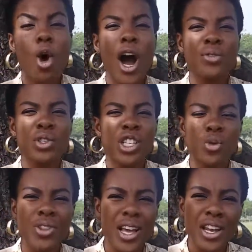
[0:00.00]
or have to
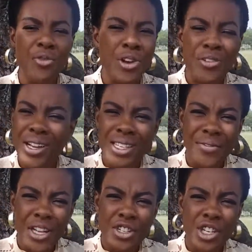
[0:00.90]
deal with any regret
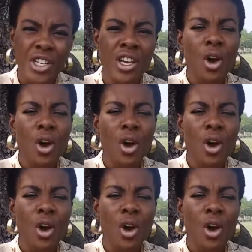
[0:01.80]
eventually,